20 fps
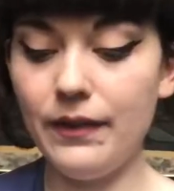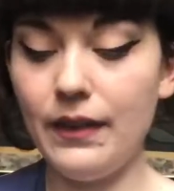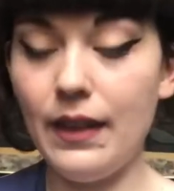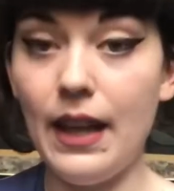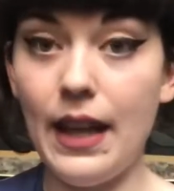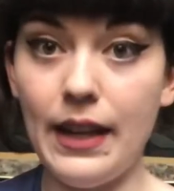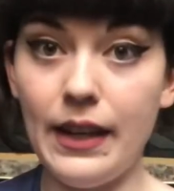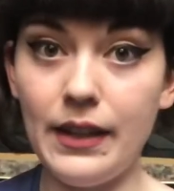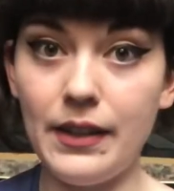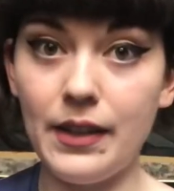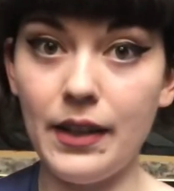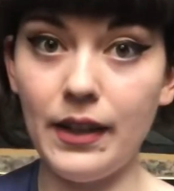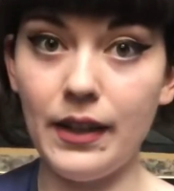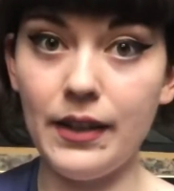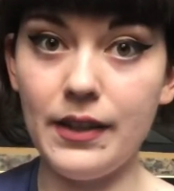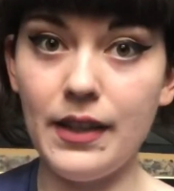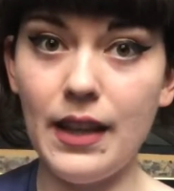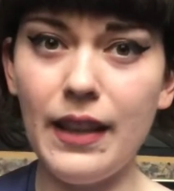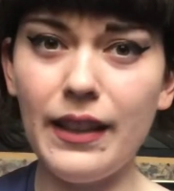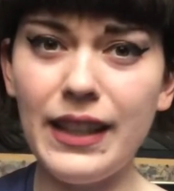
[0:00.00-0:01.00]
And it's
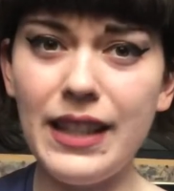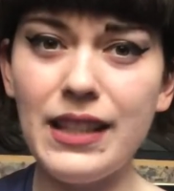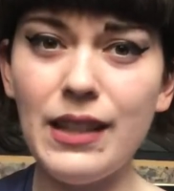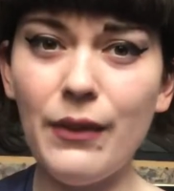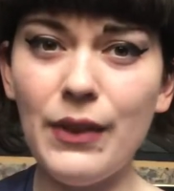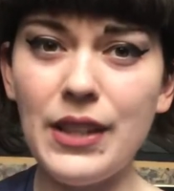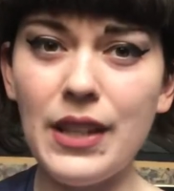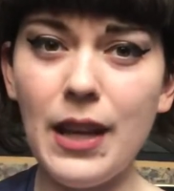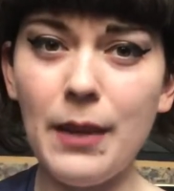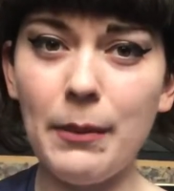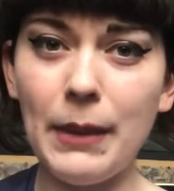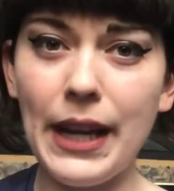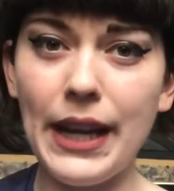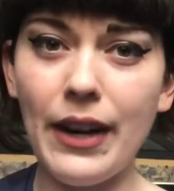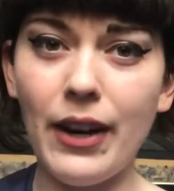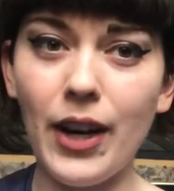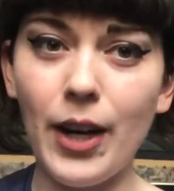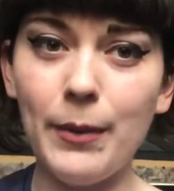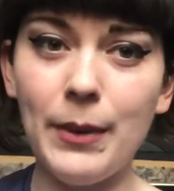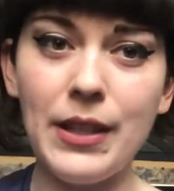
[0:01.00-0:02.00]
hers. At least if it's on my
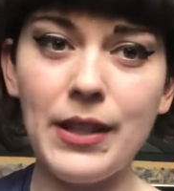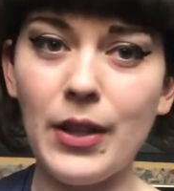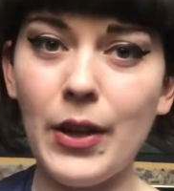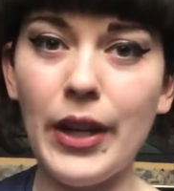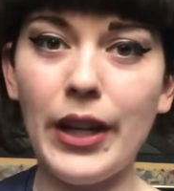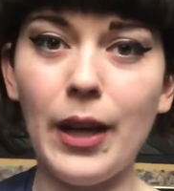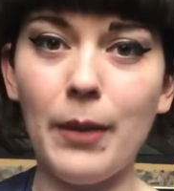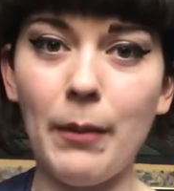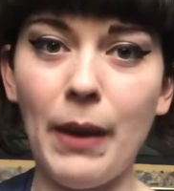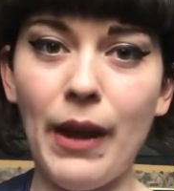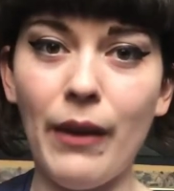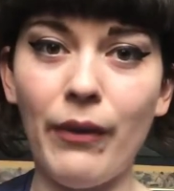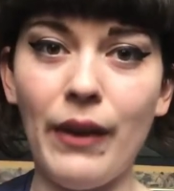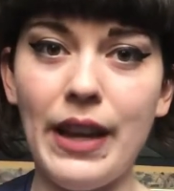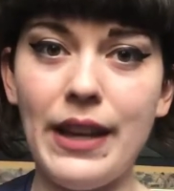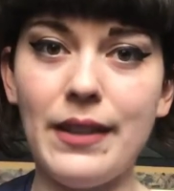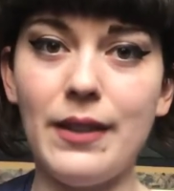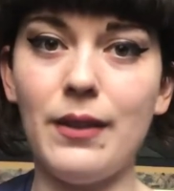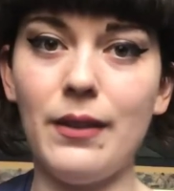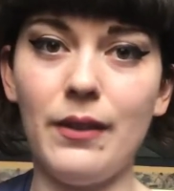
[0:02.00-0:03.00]
arm and it's going on my
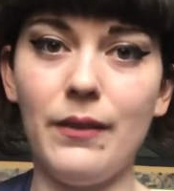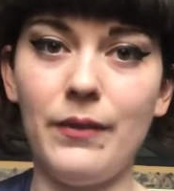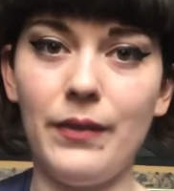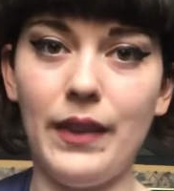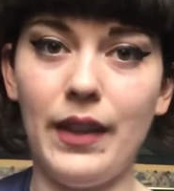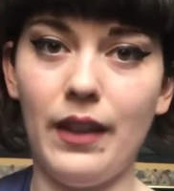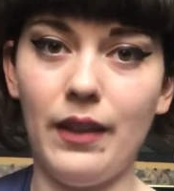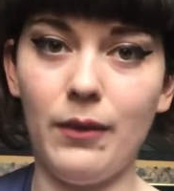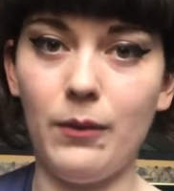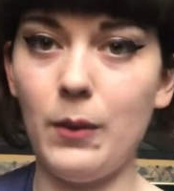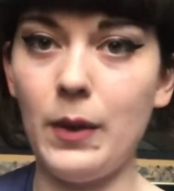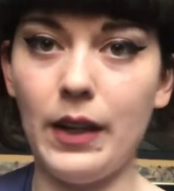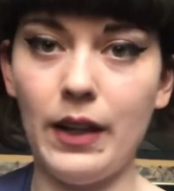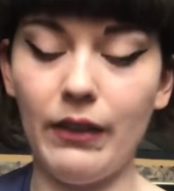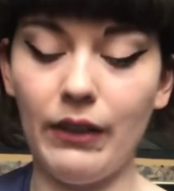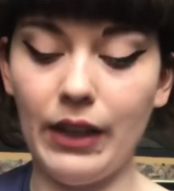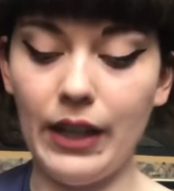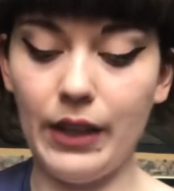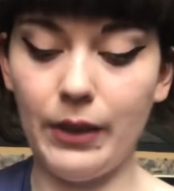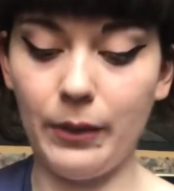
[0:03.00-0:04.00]
face,
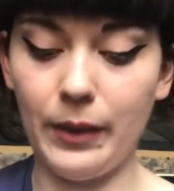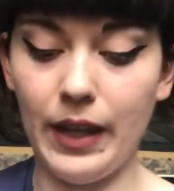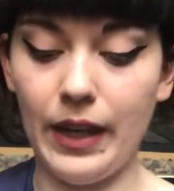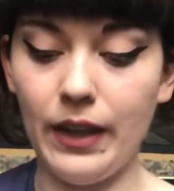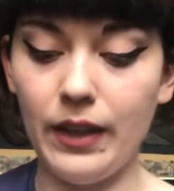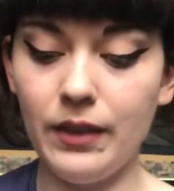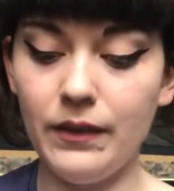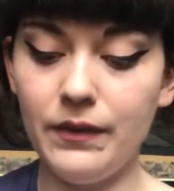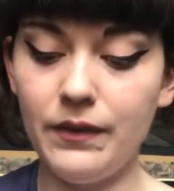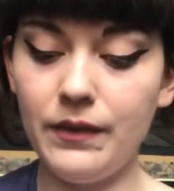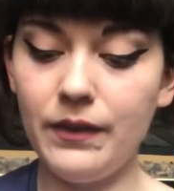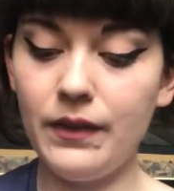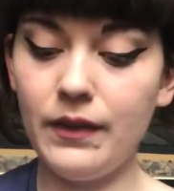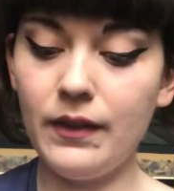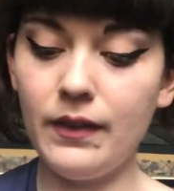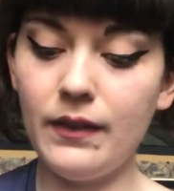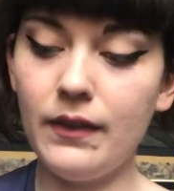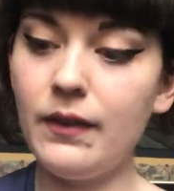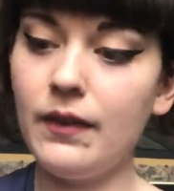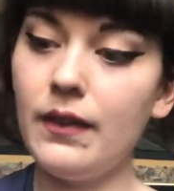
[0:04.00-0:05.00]
whatever, I don't care.
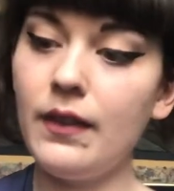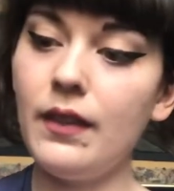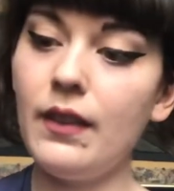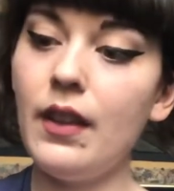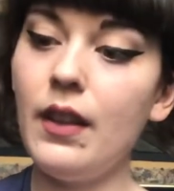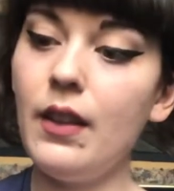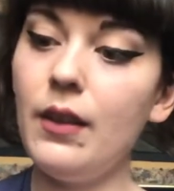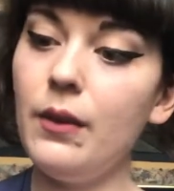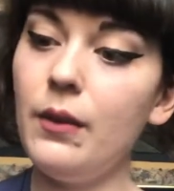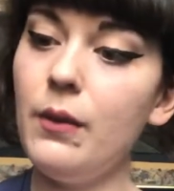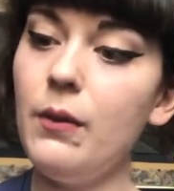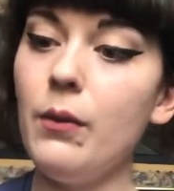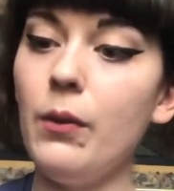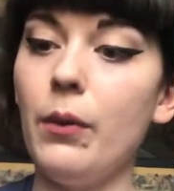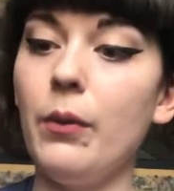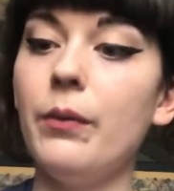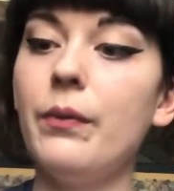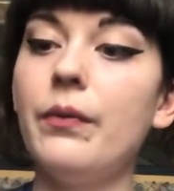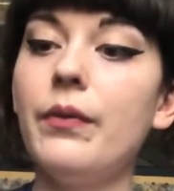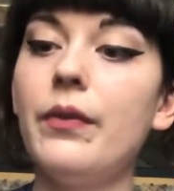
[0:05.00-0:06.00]
Ooh.
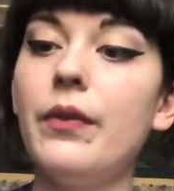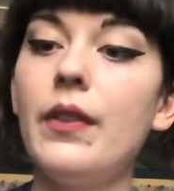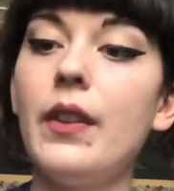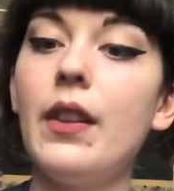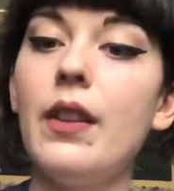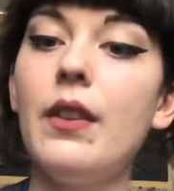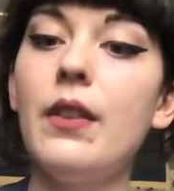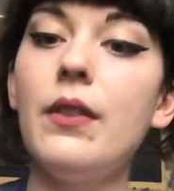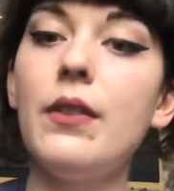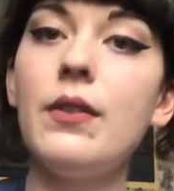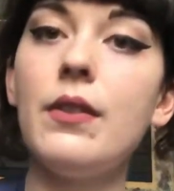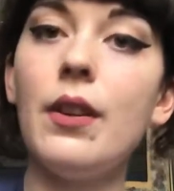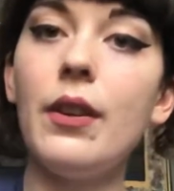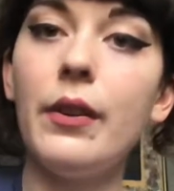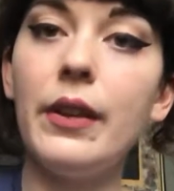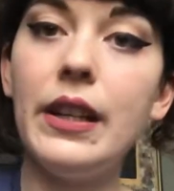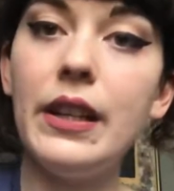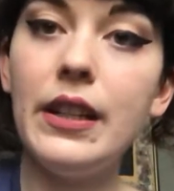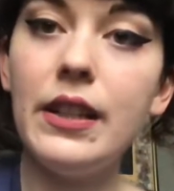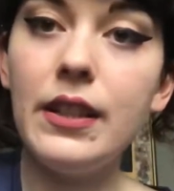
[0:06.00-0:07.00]
So
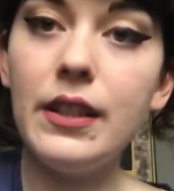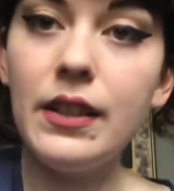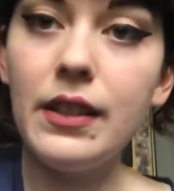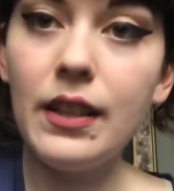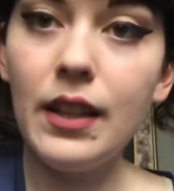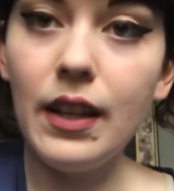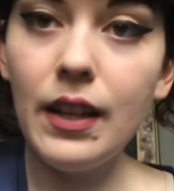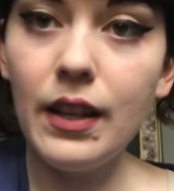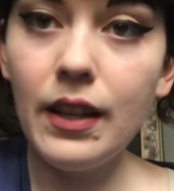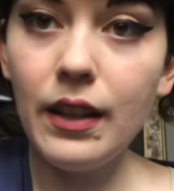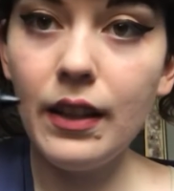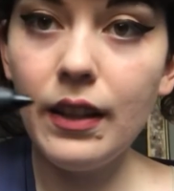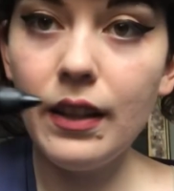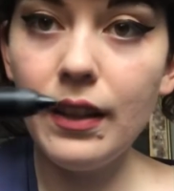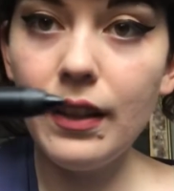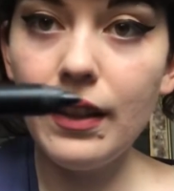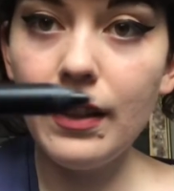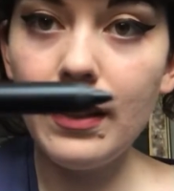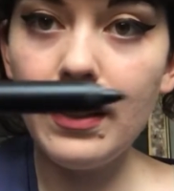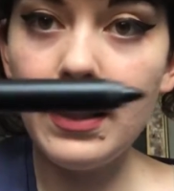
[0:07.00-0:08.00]
here's
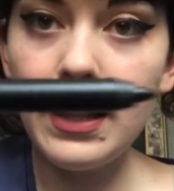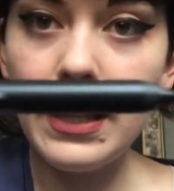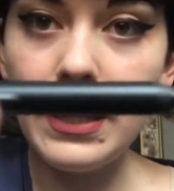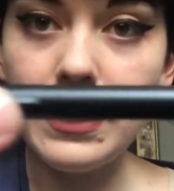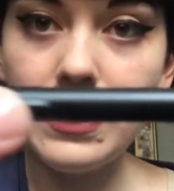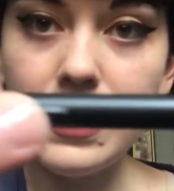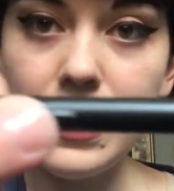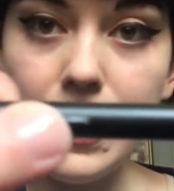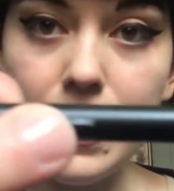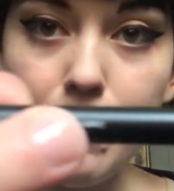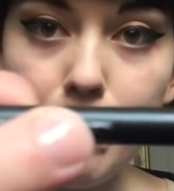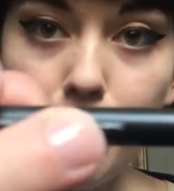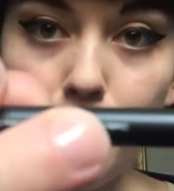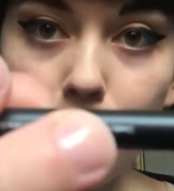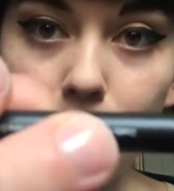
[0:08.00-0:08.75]
the tip.